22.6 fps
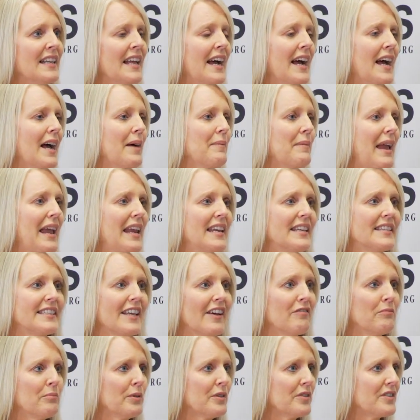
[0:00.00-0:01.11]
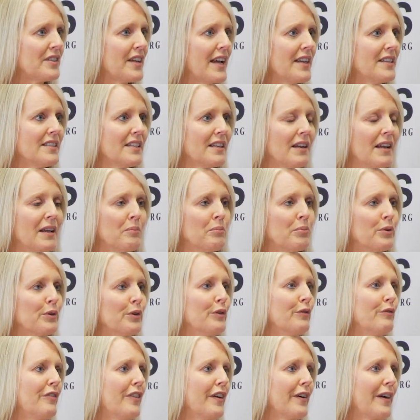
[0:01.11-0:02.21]
87%
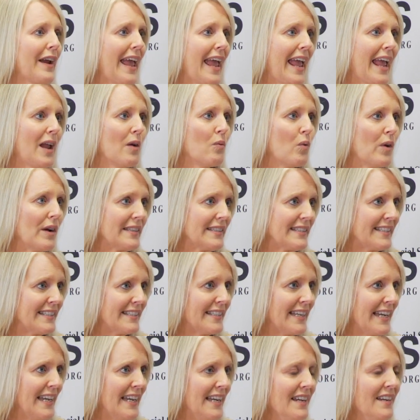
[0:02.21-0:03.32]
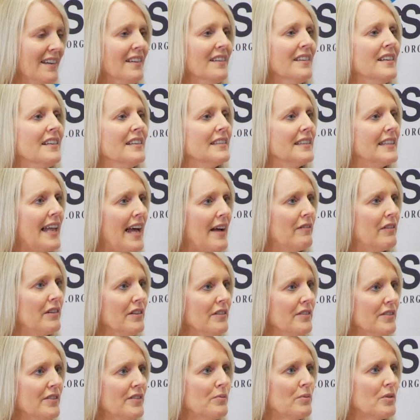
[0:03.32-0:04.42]
improved their A1C
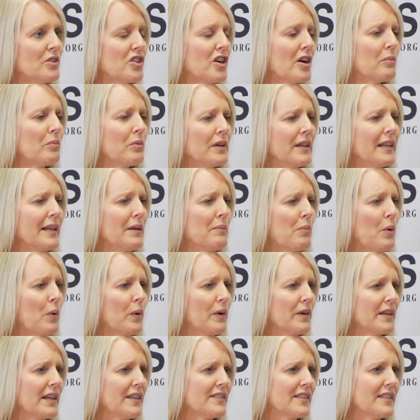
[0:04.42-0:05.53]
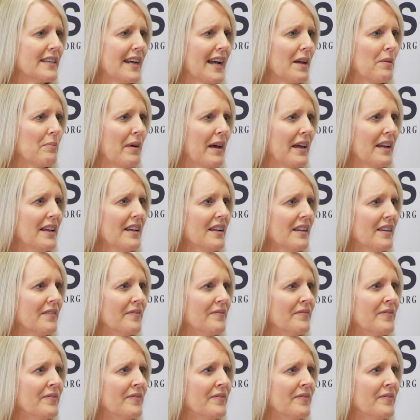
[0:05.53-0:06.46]
levels, which are really important as a diabetic.